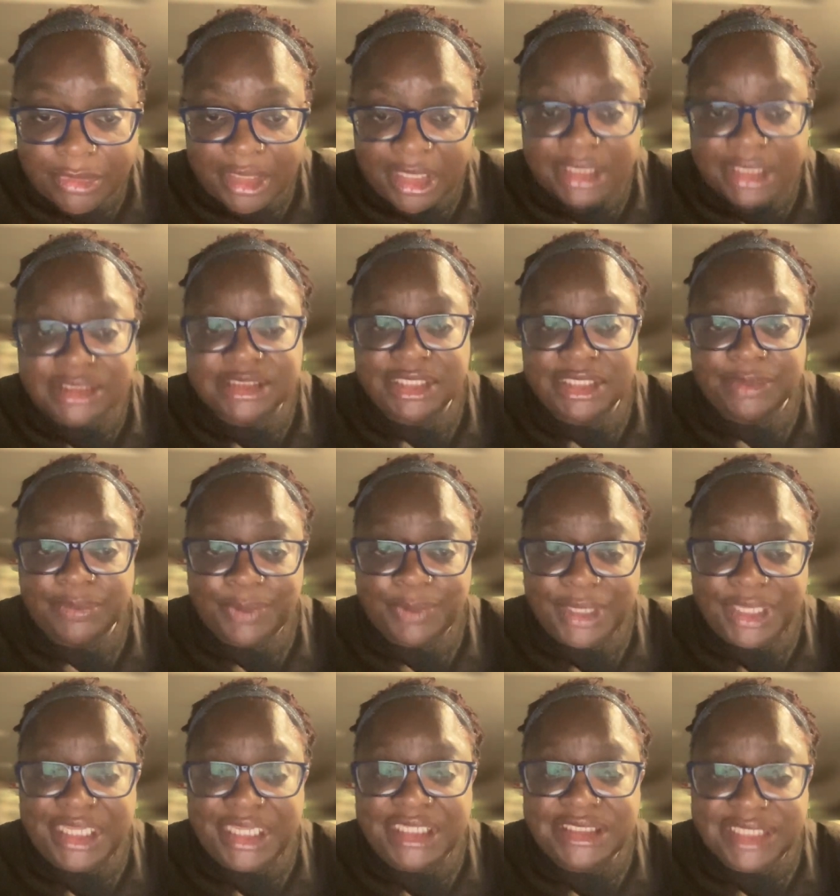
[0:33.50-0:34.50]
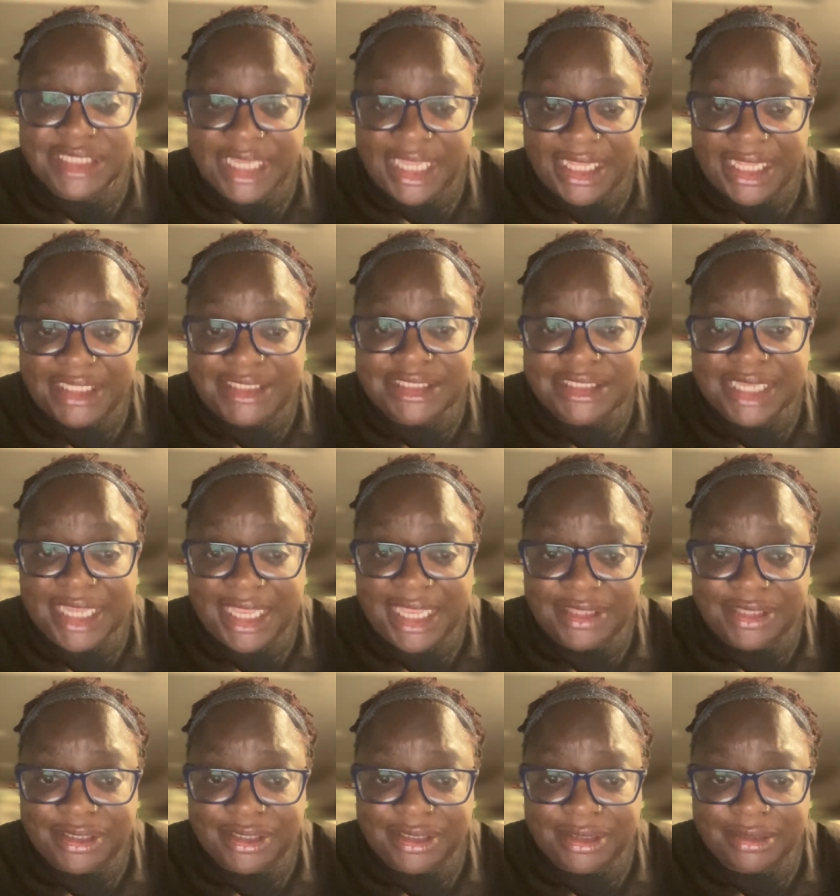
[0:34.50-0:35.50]
I said we need to get it
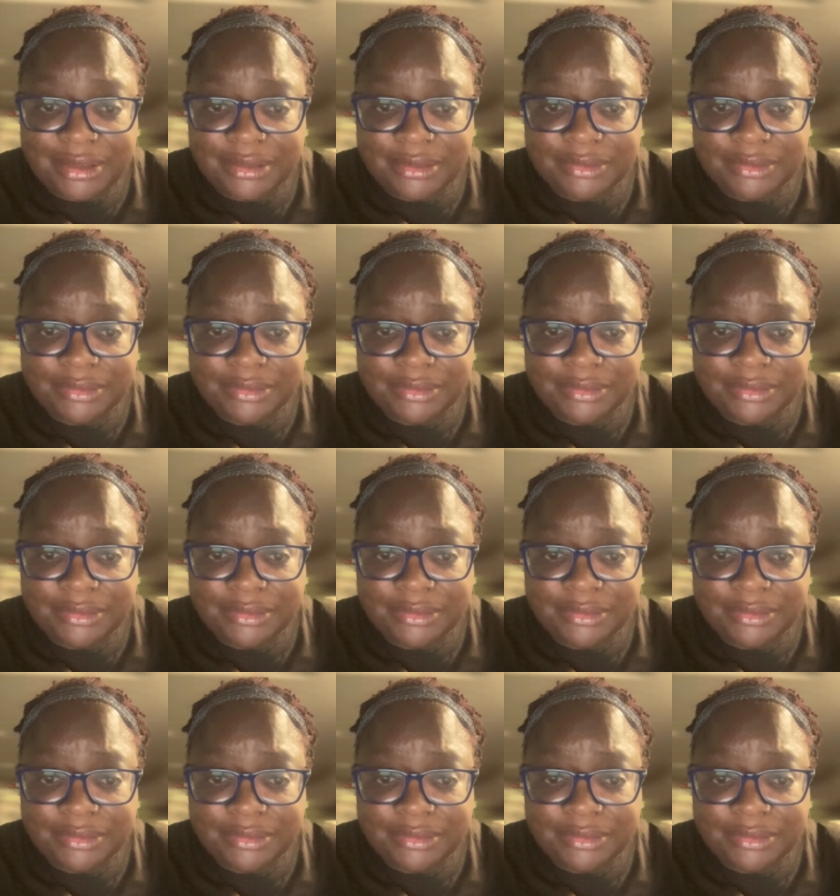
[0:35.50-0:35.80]
together.